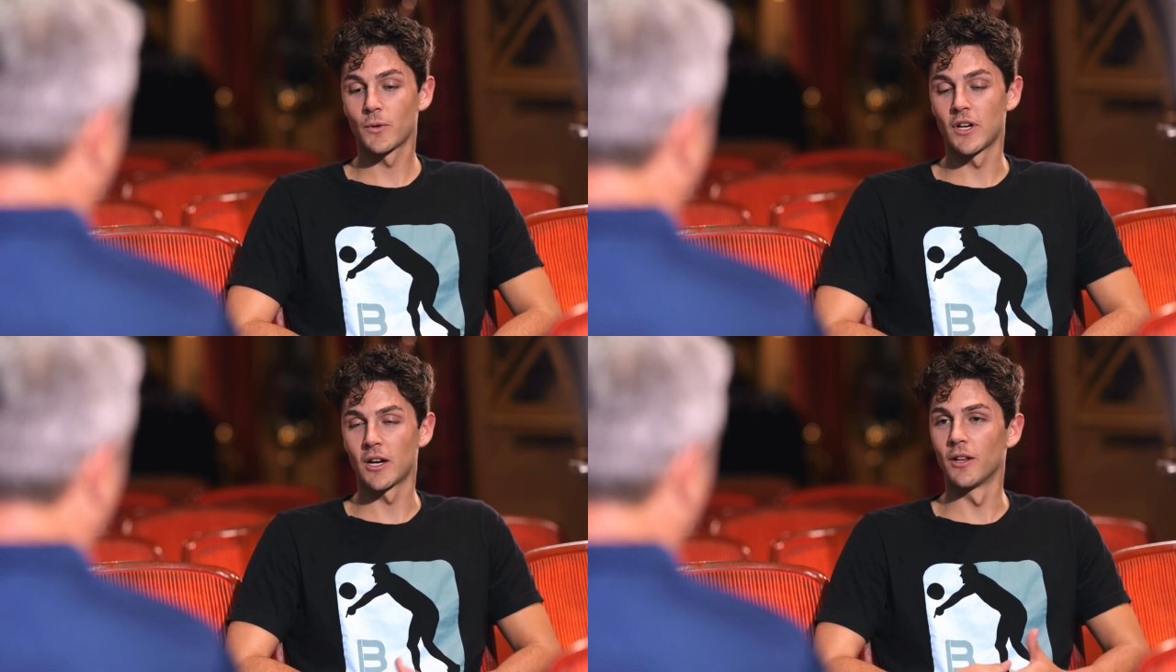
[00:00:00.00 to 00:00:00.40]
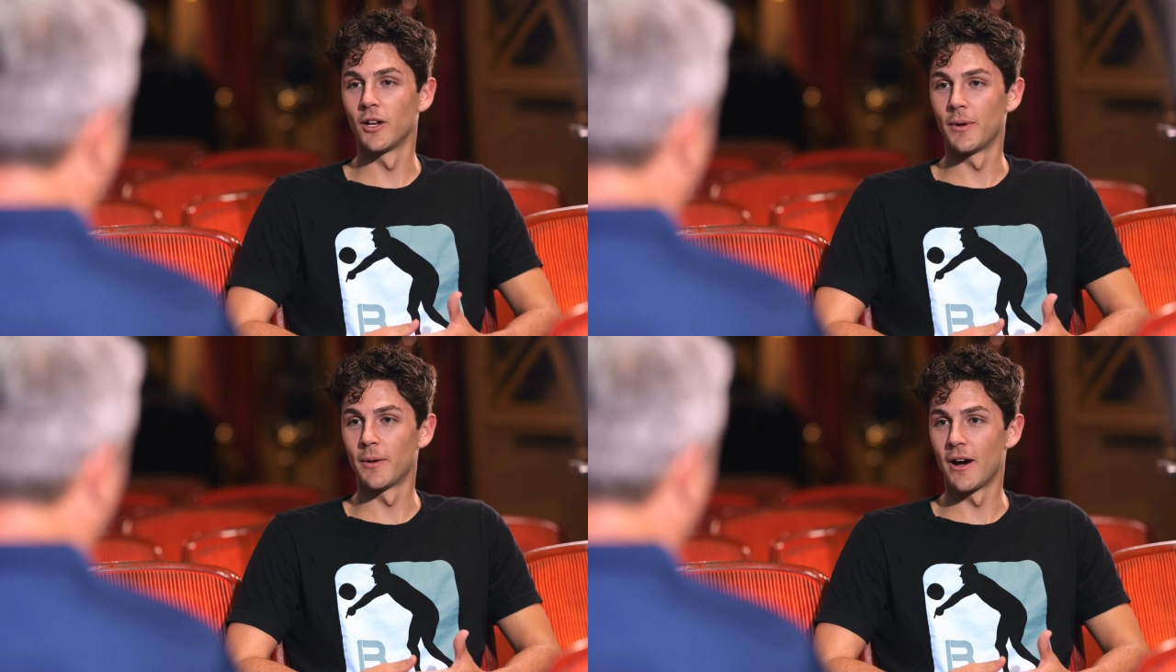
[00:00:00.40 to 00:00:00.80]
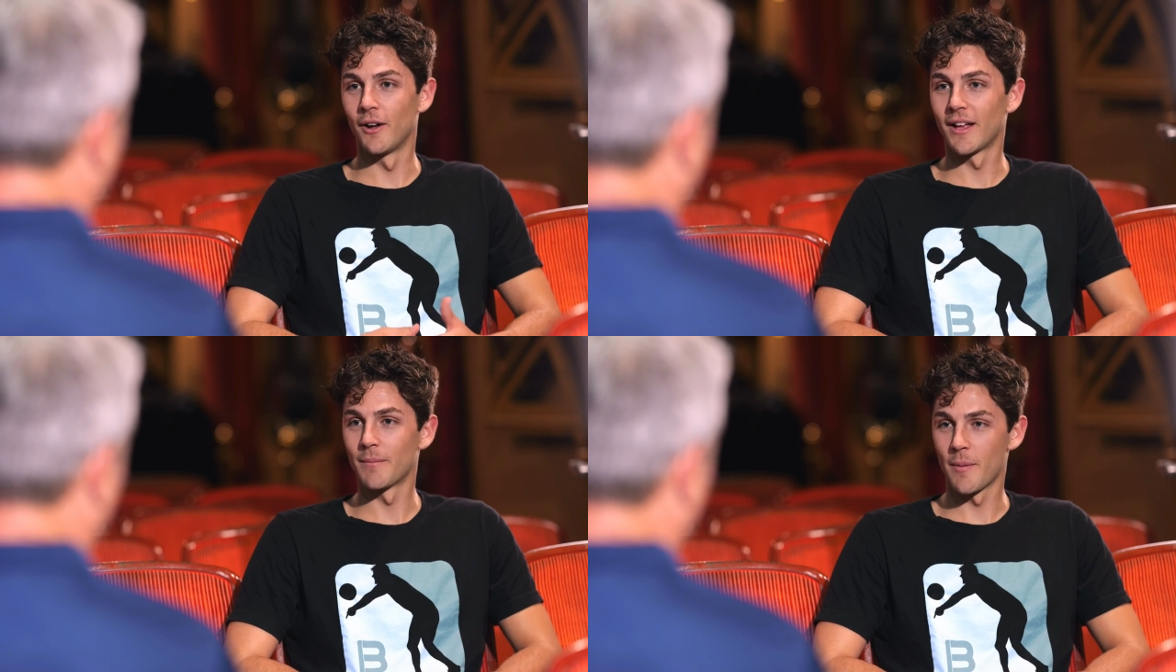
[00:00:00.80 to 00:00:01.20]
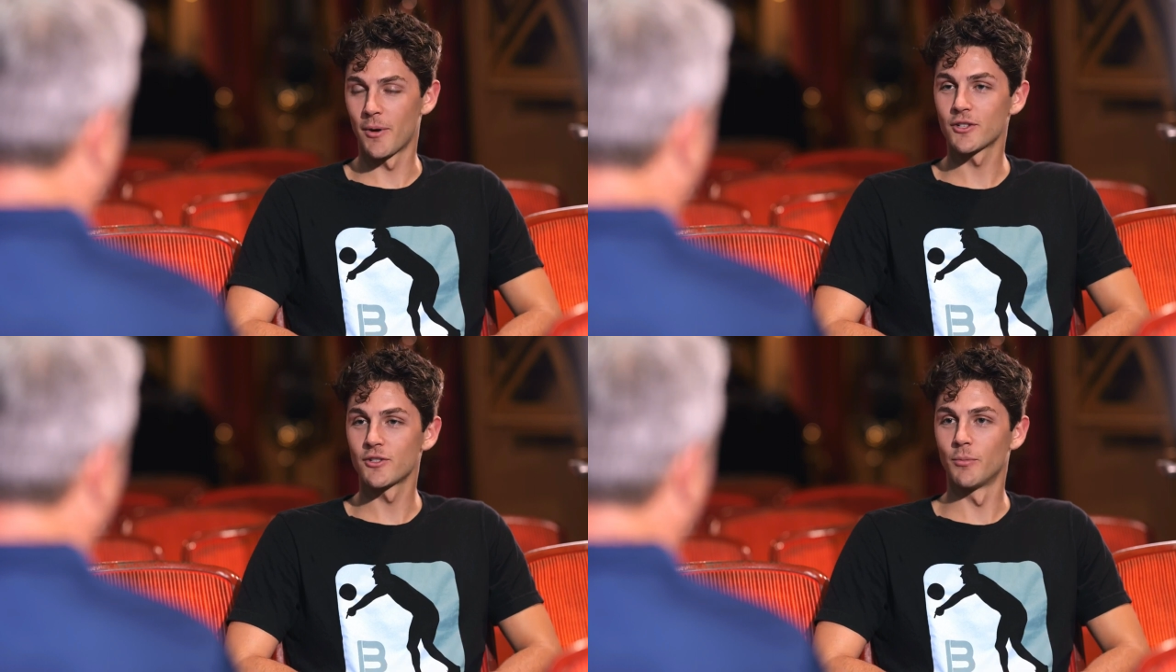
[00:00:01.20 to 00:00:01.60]
talk a little bit about like my
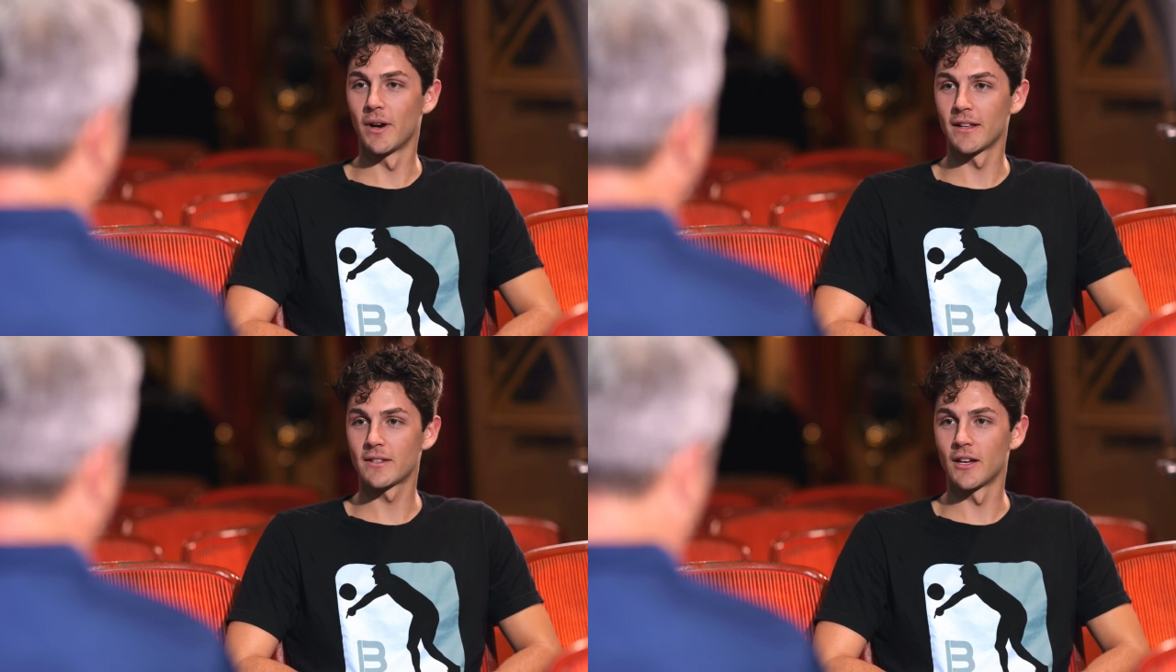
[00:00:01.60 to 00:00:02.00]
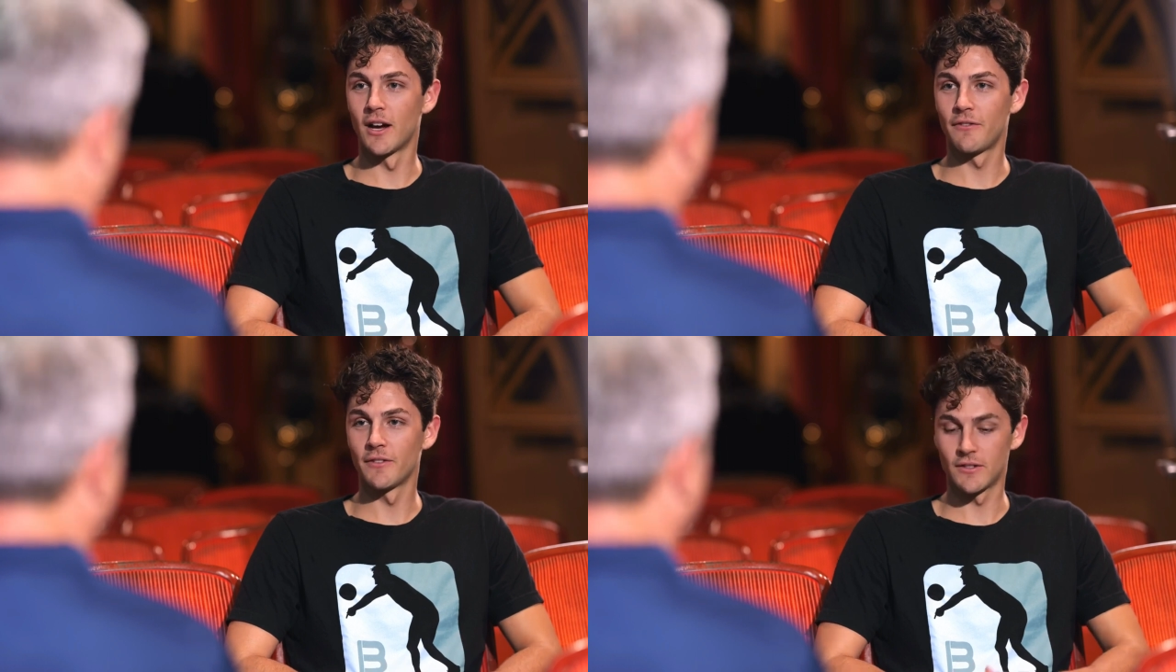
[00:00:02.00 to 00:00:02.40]
personal brand stuff,